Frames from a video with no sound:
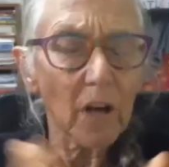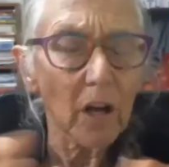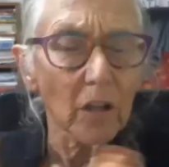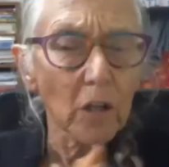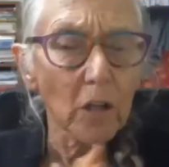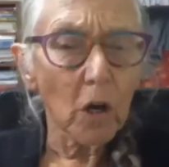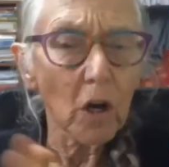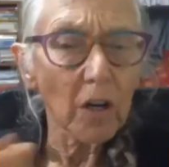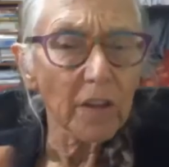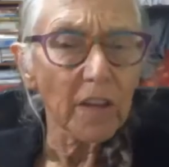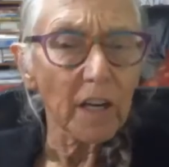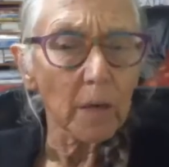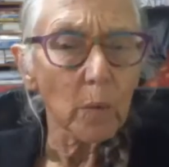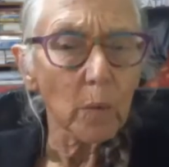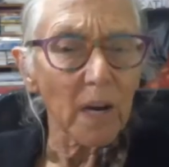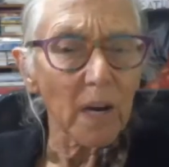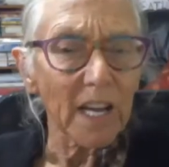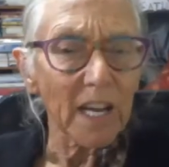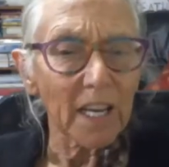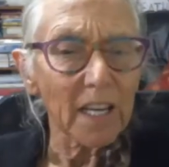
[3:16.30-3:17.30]
along their
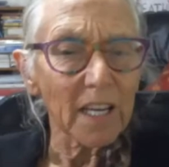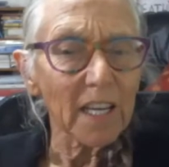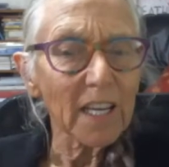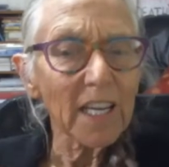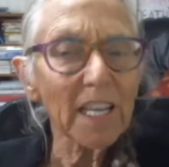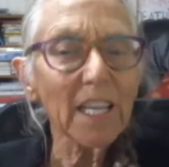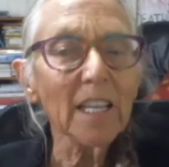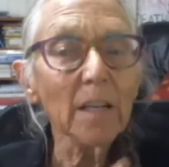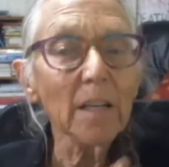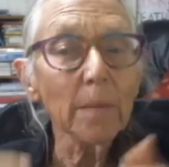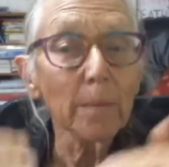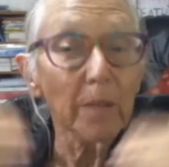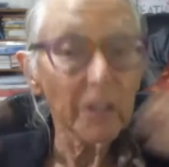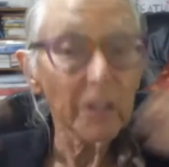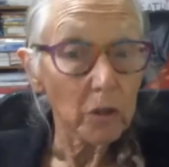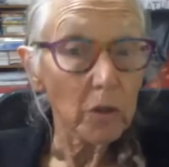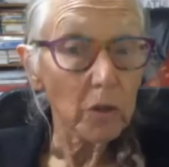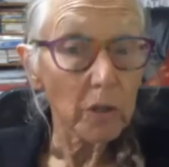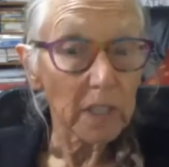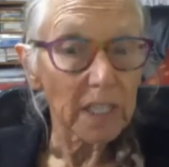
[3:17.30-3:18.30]
way in
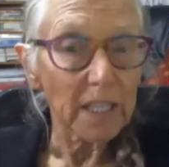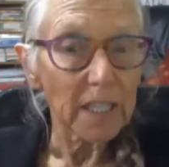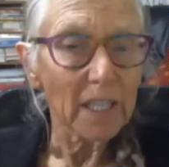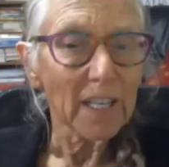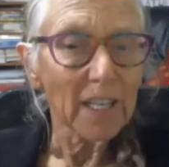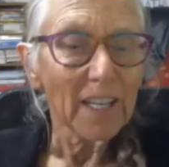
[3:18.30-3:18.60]
maturing,